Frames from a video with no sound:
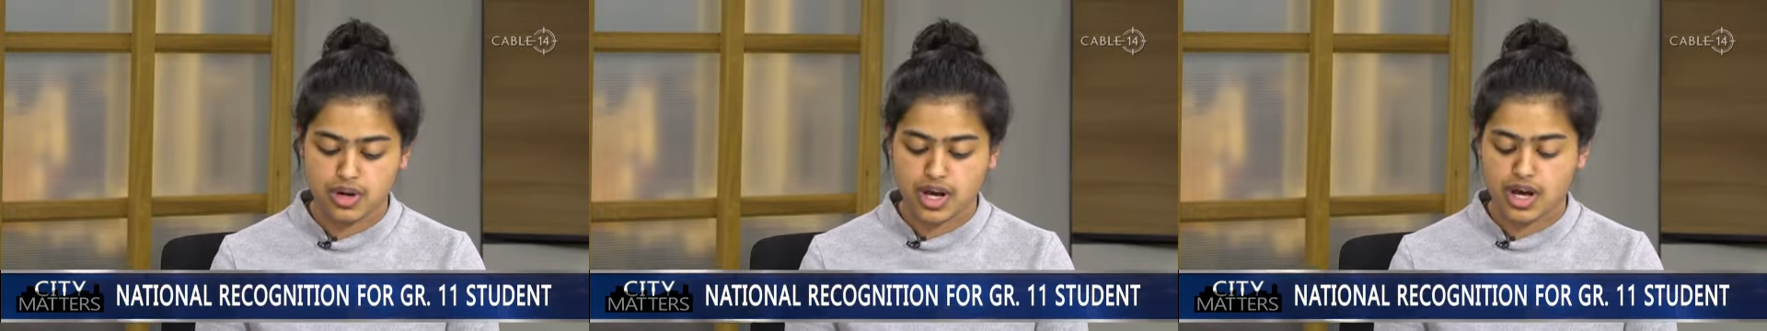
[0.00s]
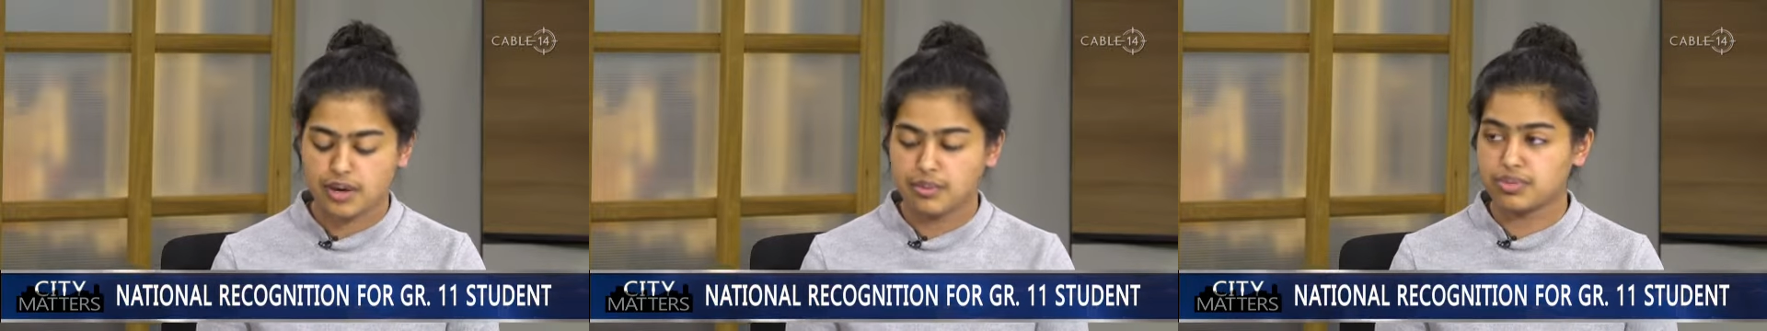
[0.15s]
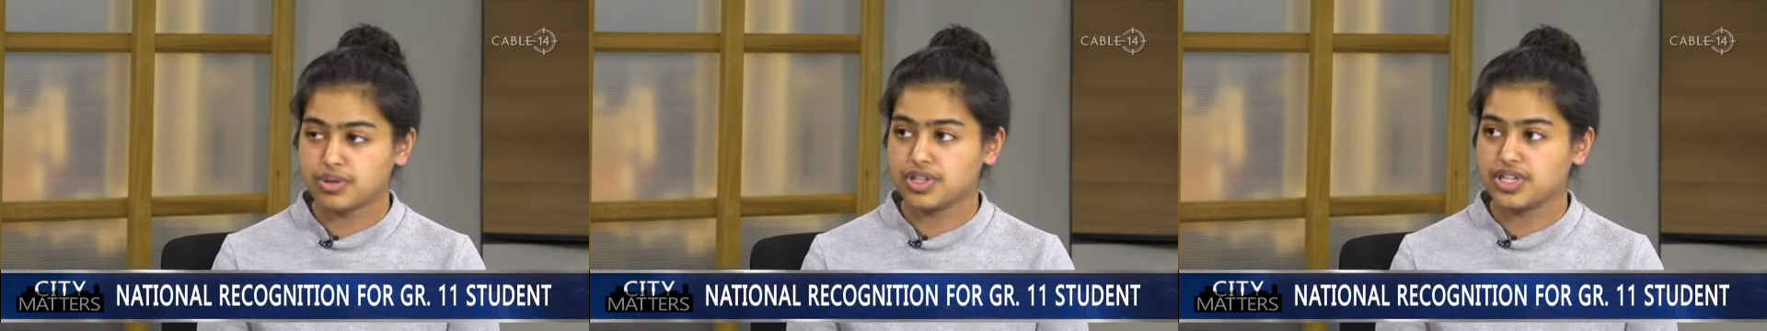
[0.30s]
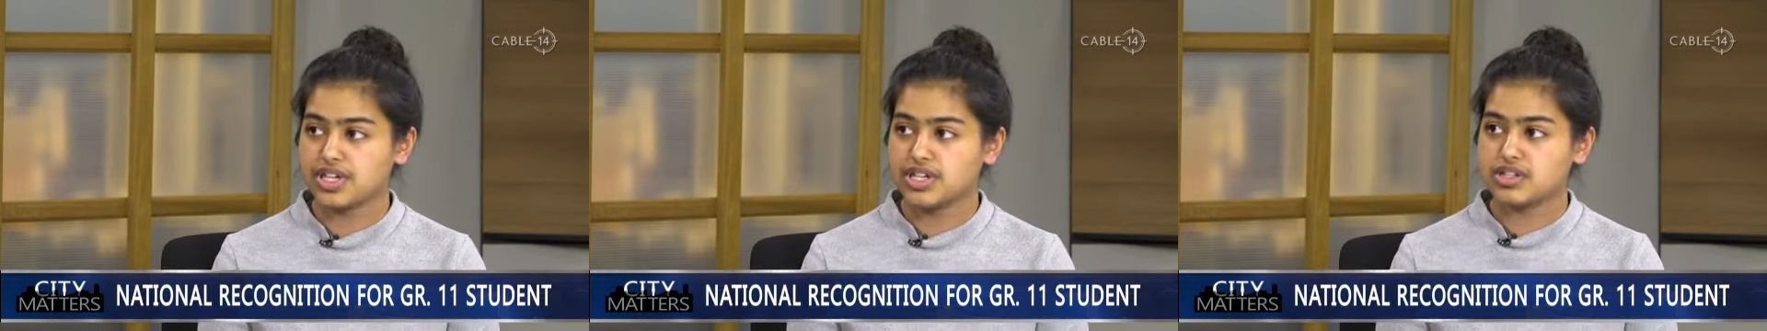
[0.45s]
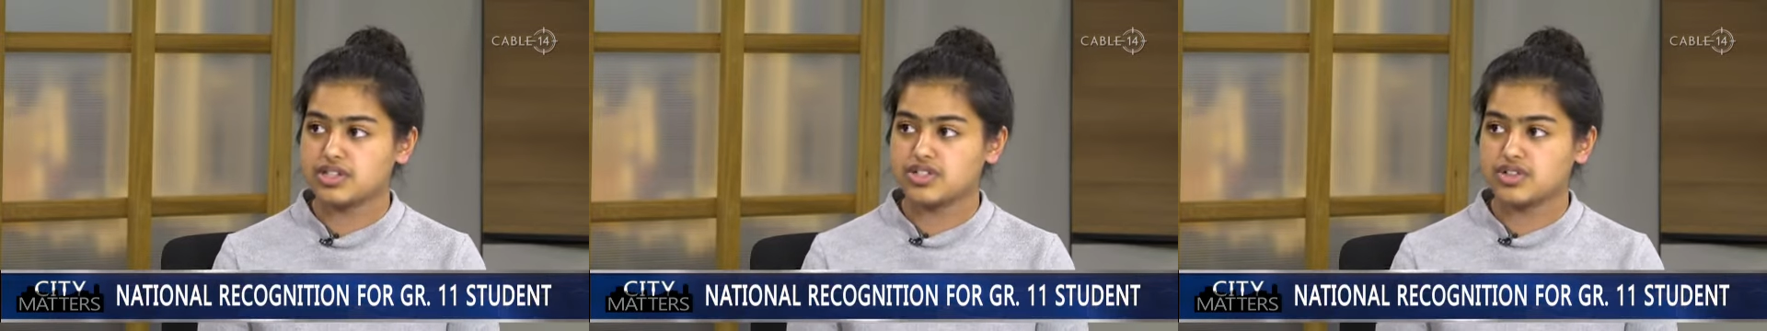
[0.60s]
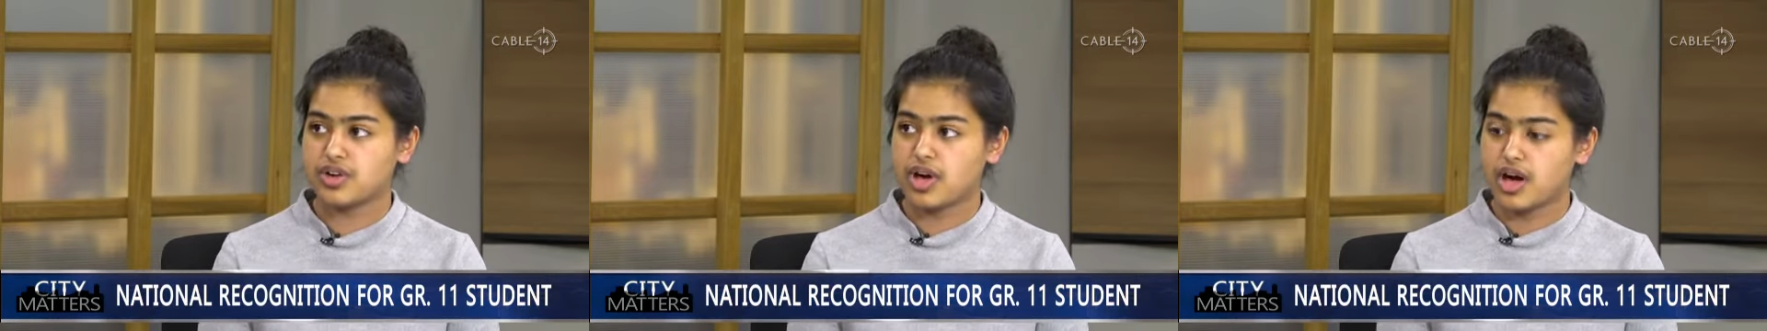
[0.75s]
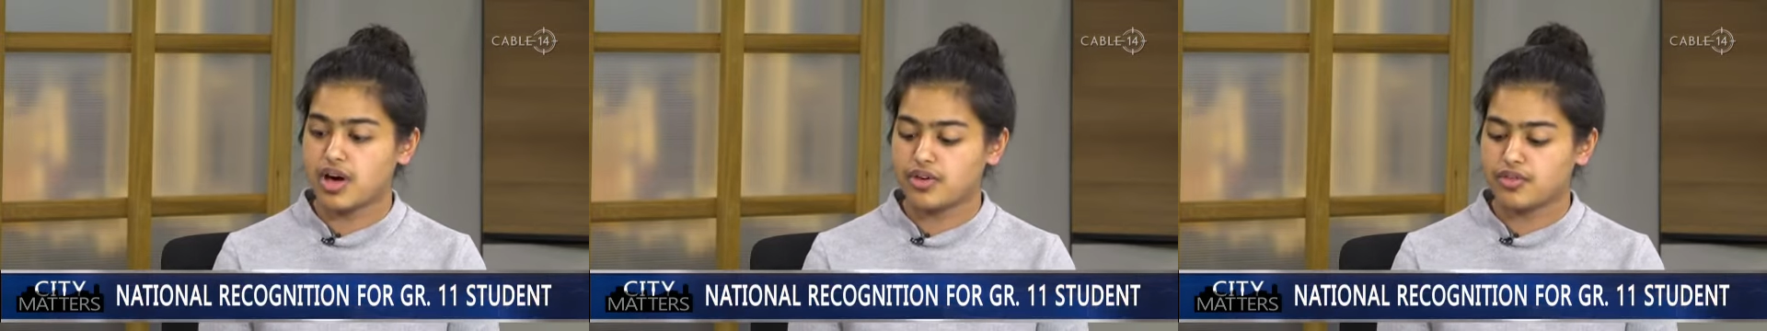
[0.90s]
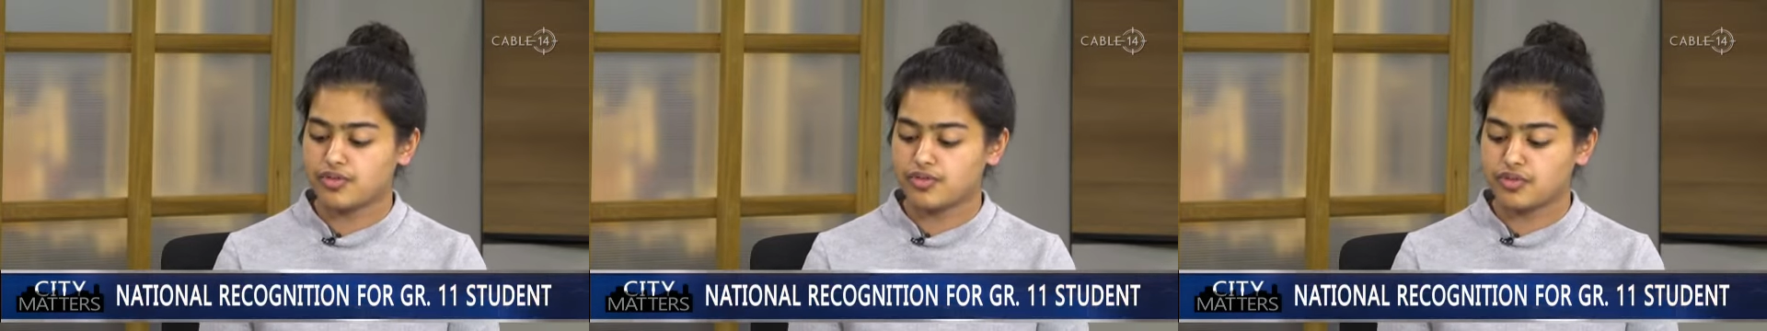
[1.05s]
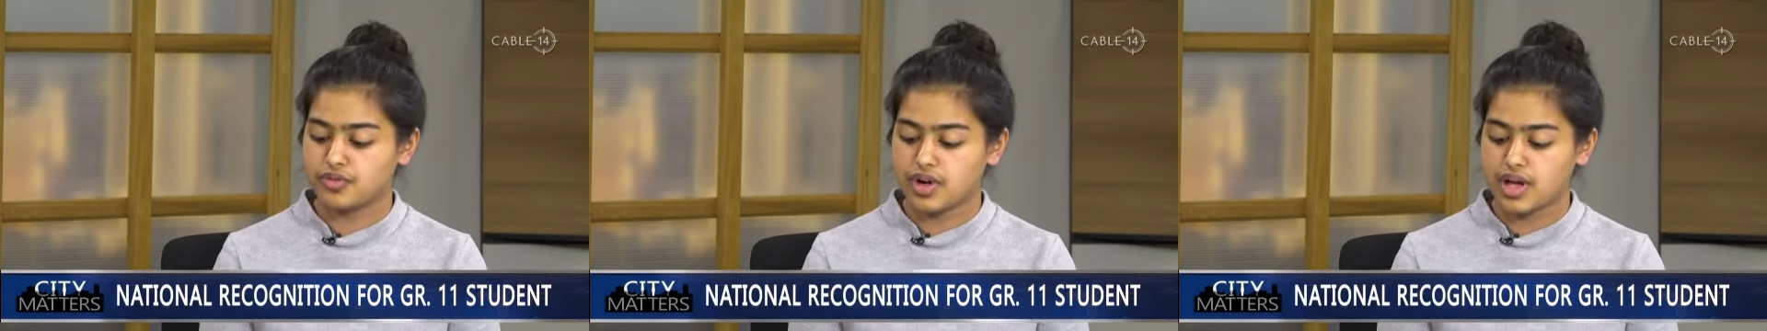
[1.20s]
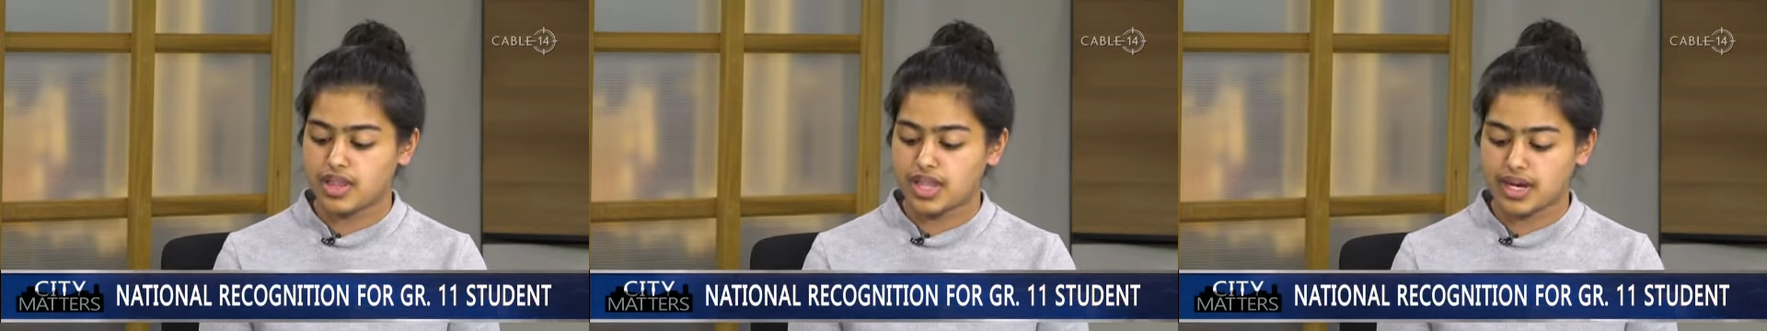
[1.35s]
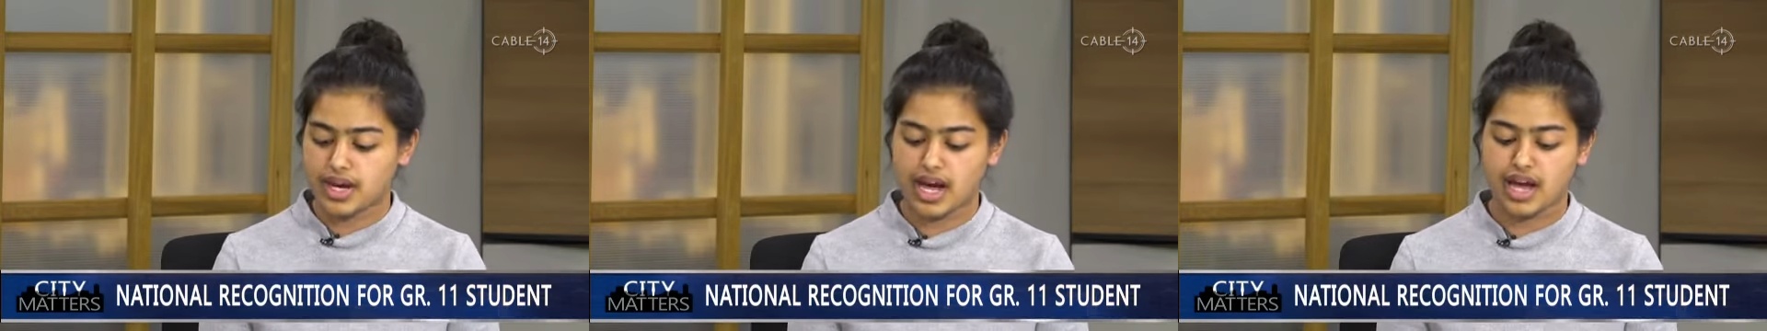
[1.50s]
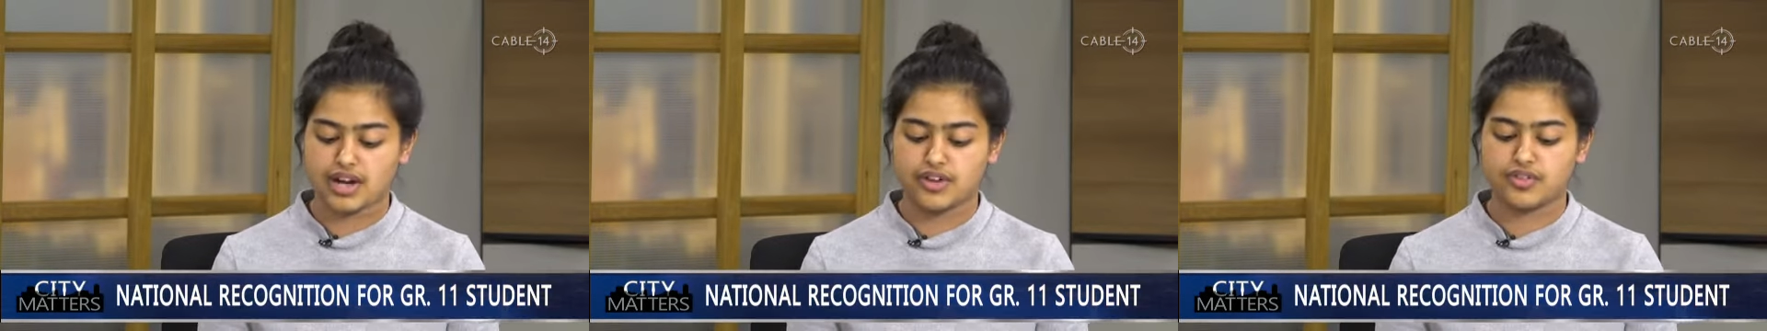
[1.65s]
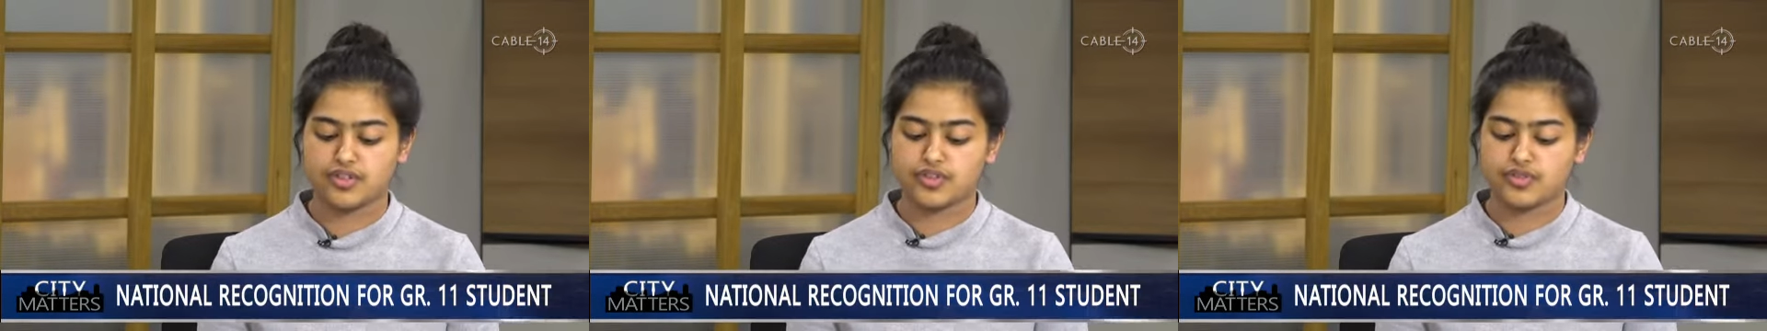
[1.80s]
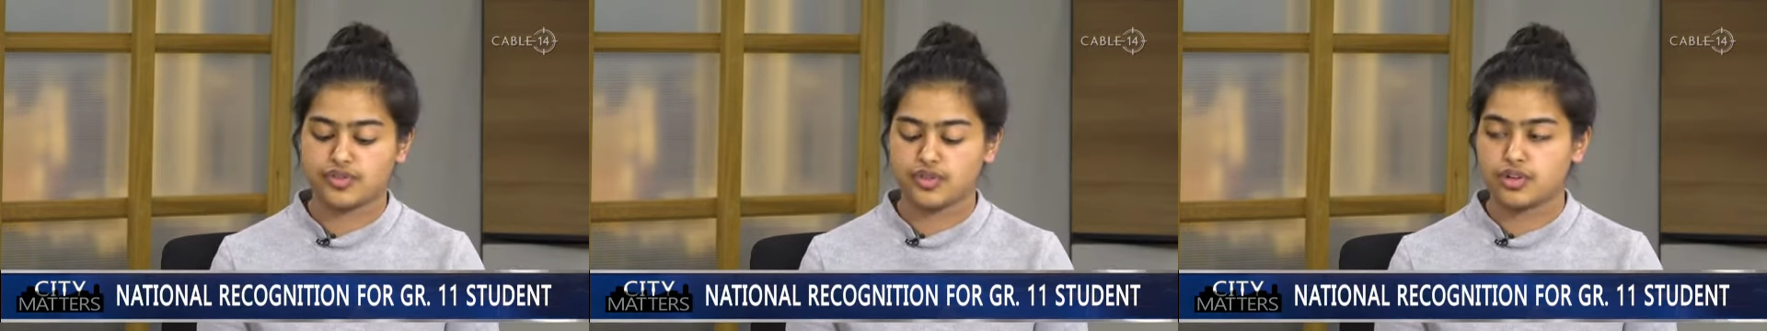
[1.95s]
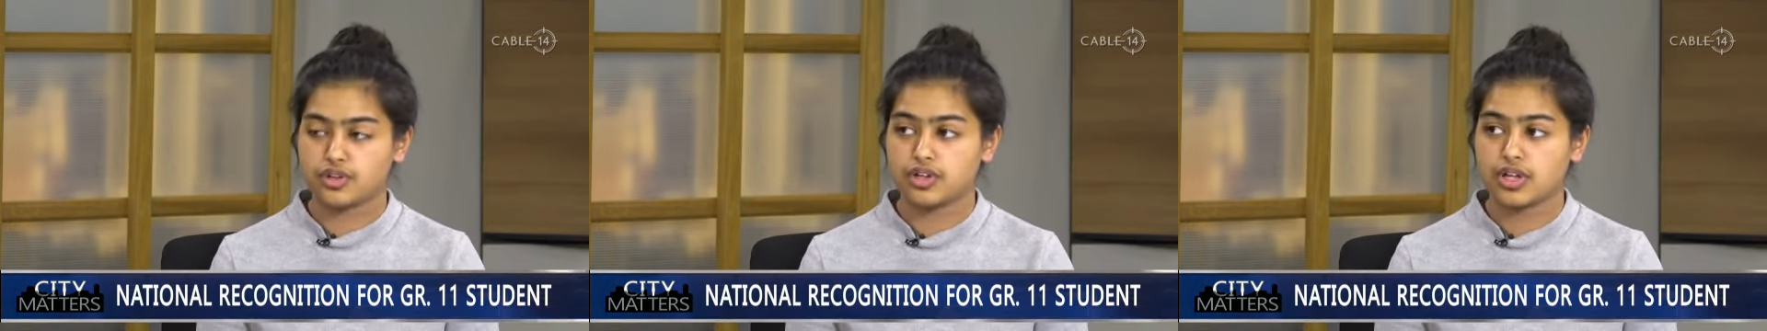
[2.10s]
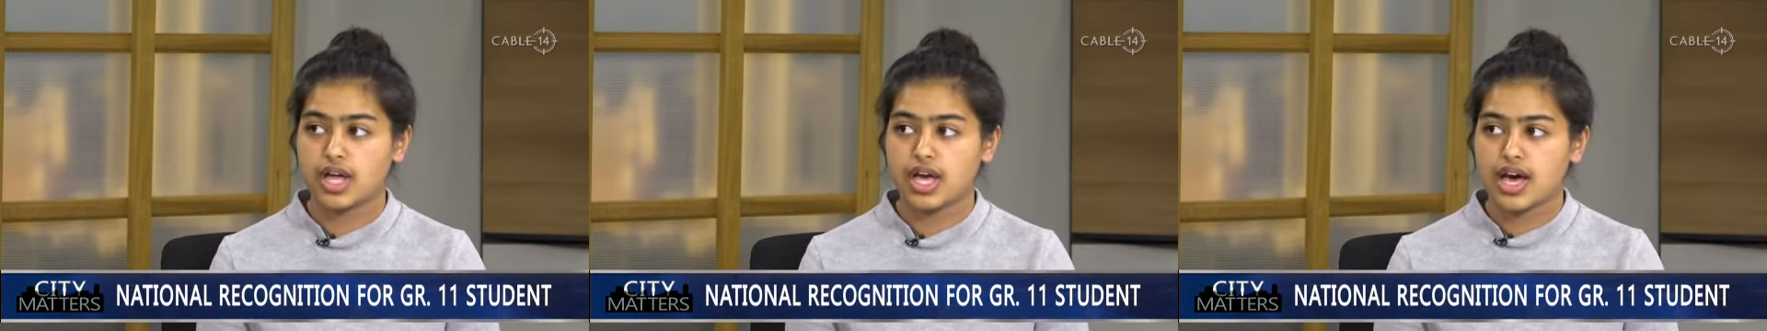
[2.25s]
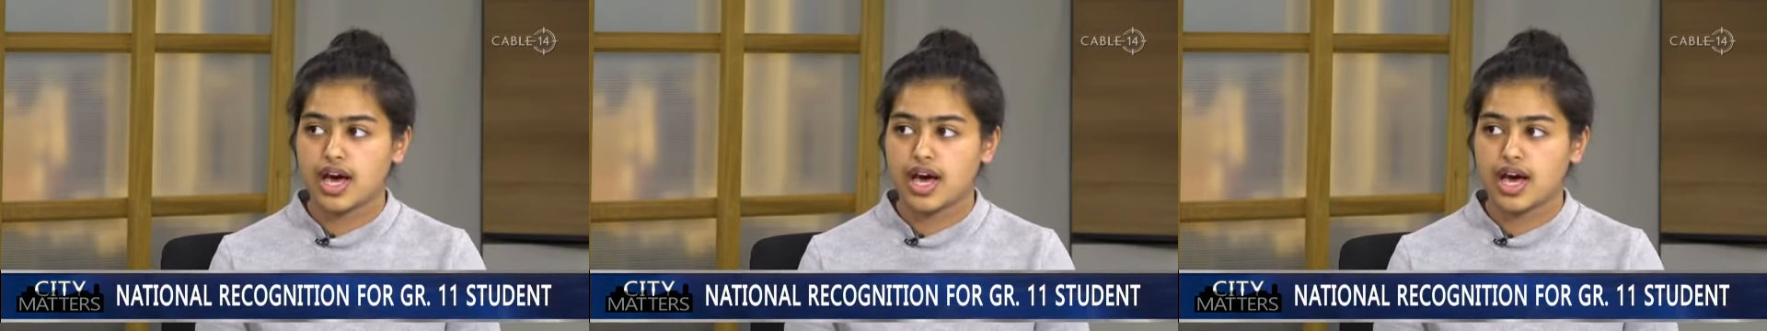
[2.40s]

complete like kind of a full